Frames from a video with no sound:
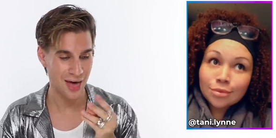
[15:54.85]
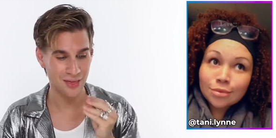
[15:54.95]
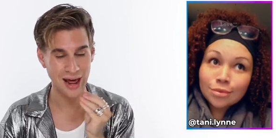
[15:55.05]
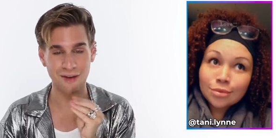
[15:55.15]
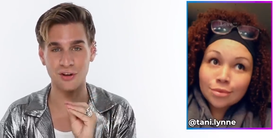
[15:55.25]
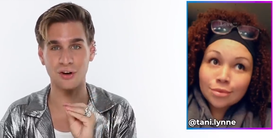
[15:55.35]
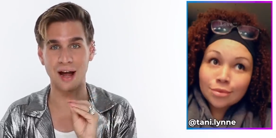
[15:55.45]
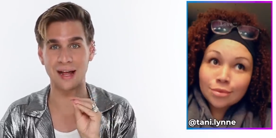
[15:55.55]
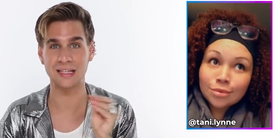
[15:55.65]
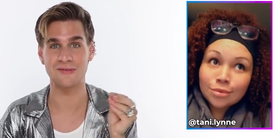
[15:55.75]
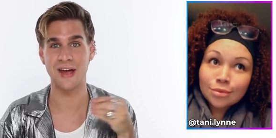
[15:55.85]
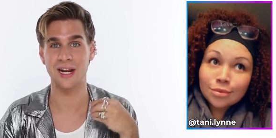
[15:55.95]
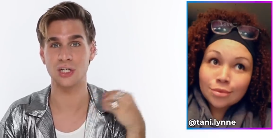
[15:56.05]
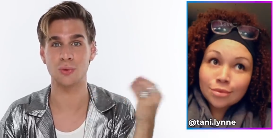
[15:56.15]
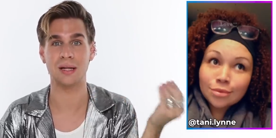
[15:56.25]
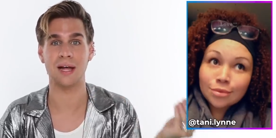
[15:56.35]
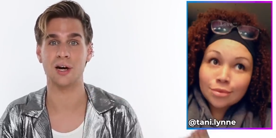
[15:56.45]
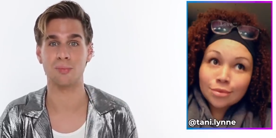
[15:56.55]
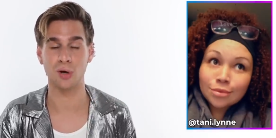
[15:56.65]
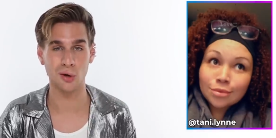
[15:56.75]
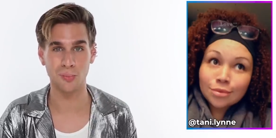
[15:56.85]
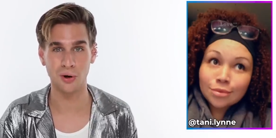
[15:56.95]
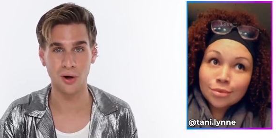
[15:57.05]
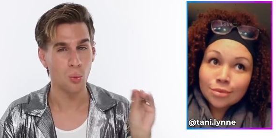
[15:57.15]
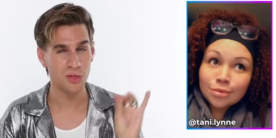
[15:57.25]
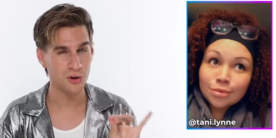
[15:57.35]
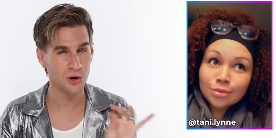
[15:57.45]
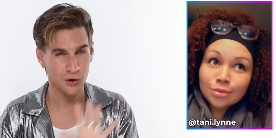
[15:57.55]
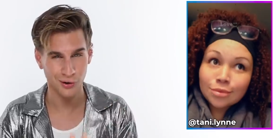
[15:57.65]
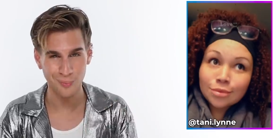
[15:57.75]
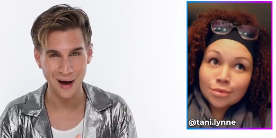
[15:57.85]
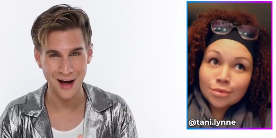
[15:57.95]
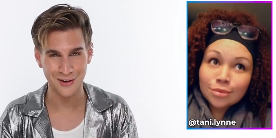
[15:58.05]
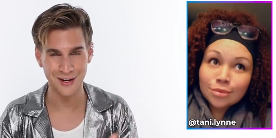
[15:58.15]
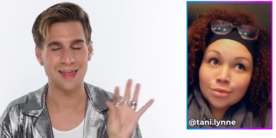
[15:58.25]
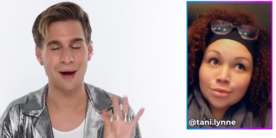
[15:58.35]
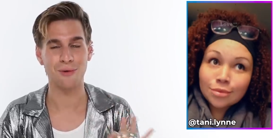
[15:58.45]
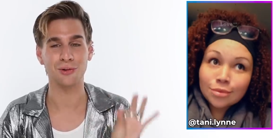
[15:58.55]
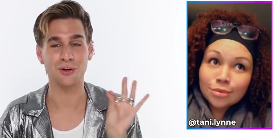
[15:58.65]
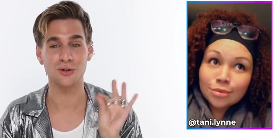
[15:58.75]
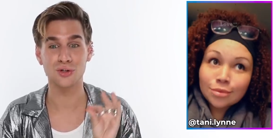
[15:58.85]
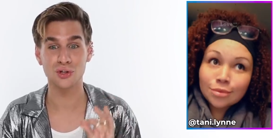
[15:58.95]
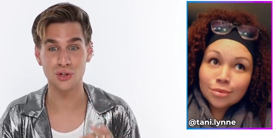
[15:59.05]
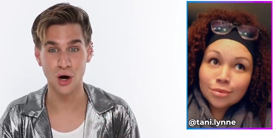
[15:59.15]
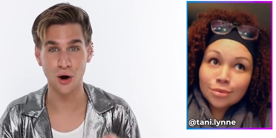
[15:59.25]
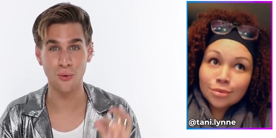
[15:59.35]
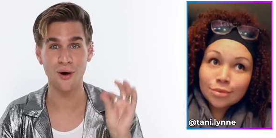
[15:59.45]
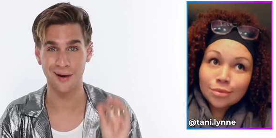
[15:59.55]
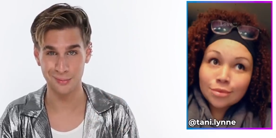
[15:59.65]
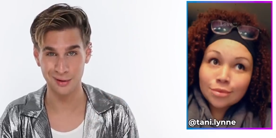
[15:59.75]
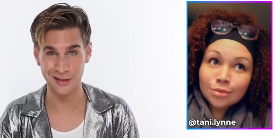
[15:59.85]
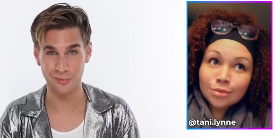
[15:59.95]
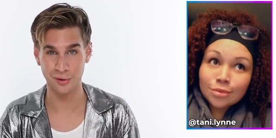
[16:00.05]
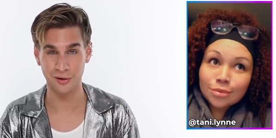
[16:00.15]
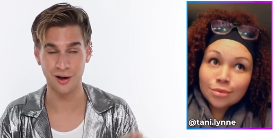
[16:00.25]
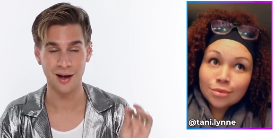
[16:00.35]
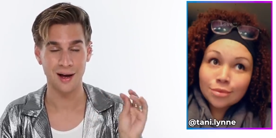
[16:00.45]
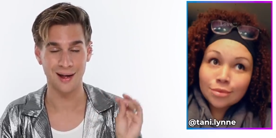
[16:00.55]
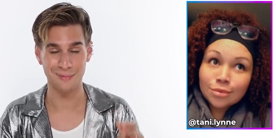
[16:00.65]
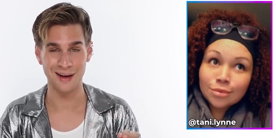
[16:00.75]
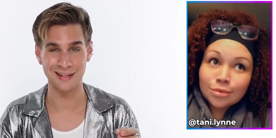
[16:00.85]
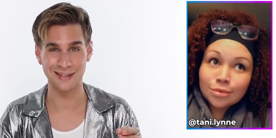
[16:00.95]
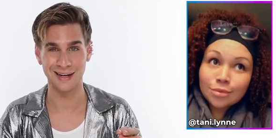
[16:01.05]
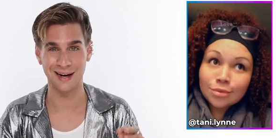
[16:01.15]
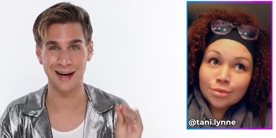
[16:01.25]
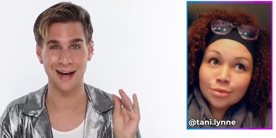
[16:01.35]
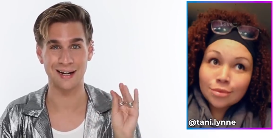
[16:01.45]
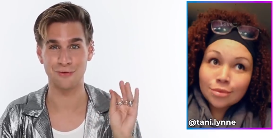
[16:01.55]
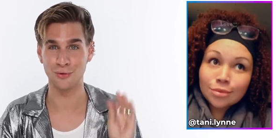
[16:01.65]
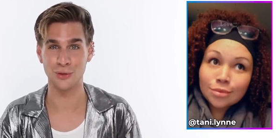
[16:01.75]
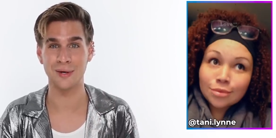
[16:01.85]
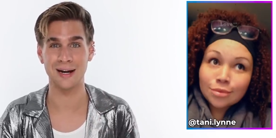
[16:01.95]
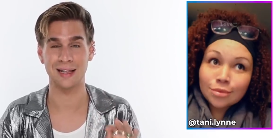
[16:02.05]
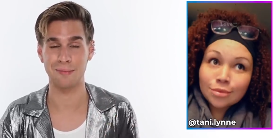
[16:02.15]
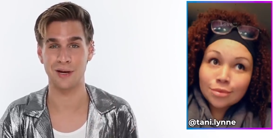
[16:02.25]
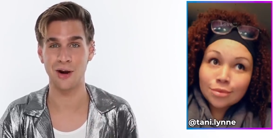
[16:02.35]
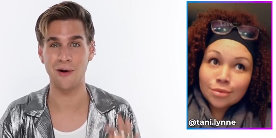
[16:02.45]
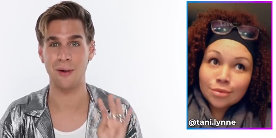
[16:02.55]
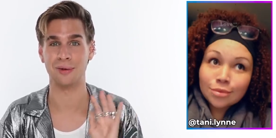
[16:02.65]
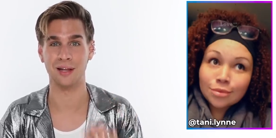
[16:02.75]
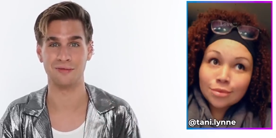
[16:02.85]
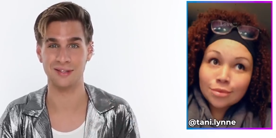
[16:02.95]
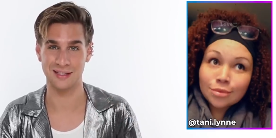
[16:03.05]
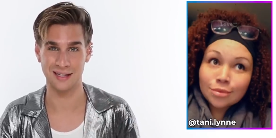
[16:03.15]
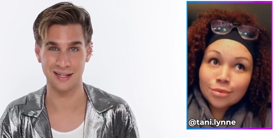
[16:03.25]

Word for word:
Speaker 1: and then having your ends fade into a lighter purple with your curl pattern. That will look so unbelievable and amazing. And if you do it, let me know. I would love to see